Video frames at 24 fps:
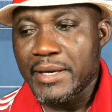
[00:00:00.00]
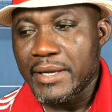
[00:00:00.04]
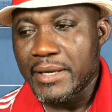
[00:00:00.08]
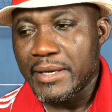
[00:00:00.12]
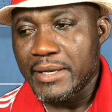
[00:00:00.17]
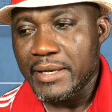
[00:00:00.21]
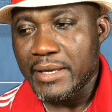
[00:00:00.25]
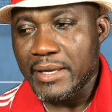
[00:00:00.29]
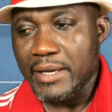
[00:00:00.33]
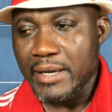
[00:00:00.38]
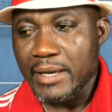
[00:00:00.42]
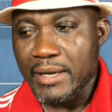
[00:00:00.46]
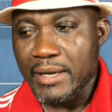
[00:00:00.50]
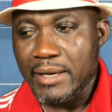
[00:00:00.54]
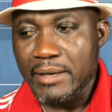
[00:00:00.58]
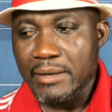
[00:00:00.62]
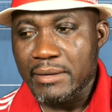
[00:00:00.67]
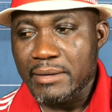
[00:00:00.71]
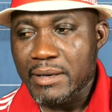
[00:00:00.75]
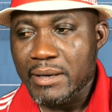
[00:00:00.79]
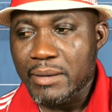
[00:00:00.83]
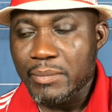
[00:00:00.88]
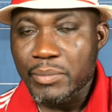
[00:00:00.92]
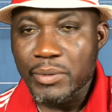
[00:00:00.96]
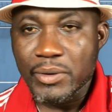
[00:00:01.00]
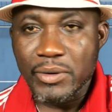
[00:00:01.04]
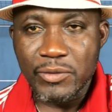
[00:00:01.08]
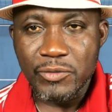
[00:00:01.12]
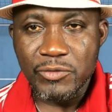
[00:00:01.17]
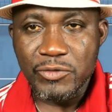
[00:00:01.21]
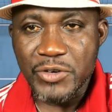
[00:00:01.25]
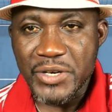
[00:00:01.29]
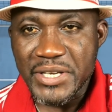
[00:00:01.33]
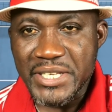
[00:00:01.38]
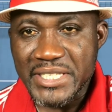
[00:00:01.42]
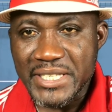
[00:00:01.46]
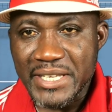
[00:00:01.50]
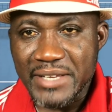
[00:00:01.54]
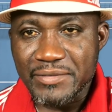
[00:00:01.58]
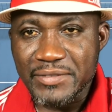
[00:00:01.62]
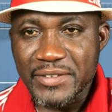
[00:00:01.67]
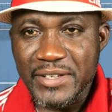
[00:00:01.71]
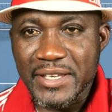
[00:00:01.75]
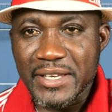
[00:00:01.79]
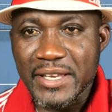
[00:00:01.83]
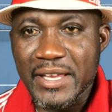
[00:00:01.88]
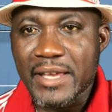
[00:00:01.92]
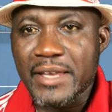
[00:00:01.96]
and a couple of weeks
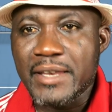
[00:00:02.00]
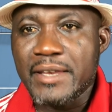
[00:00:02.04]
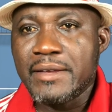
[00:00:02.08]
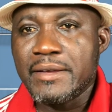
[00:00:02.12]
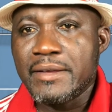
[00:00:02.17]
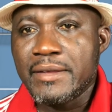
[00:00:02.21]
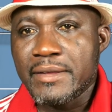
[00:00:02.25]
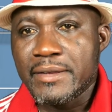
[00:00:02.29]
after that